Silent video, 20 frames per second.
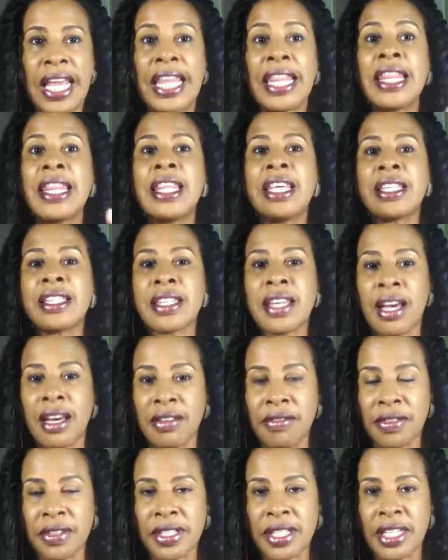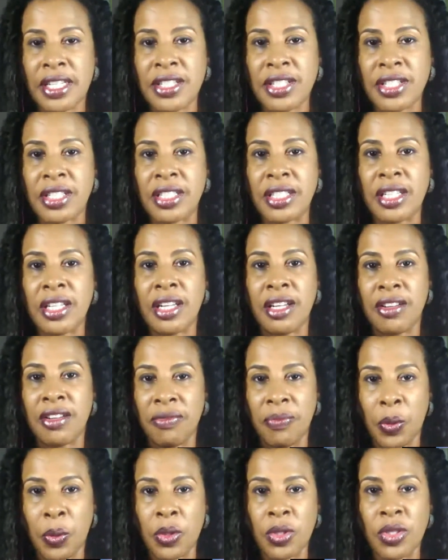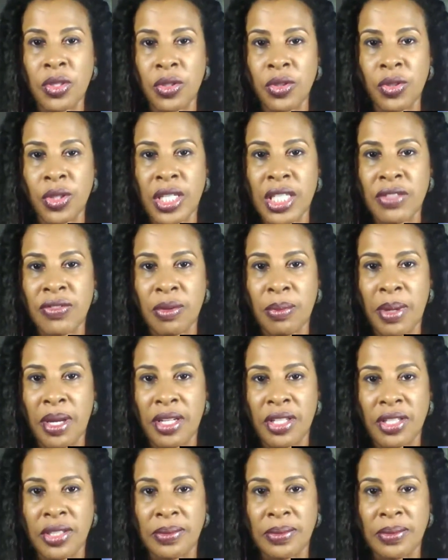this conversation of personal transformation,